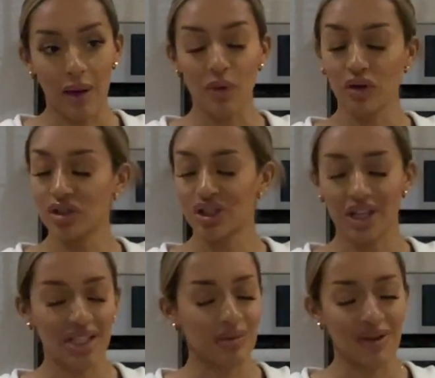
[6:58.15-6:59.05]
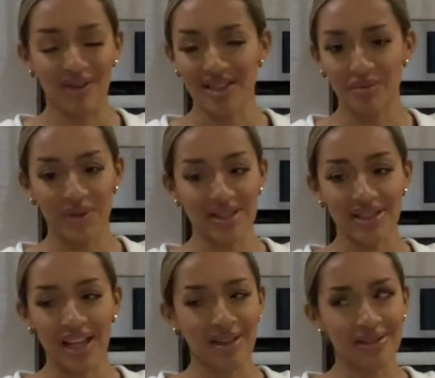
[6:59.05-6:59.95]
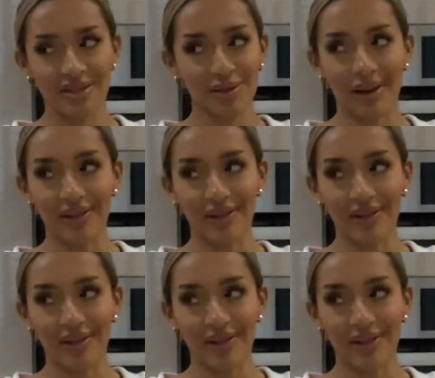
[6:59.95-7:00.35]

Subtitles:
I'm not going to show you how to make rice and peas today because, quite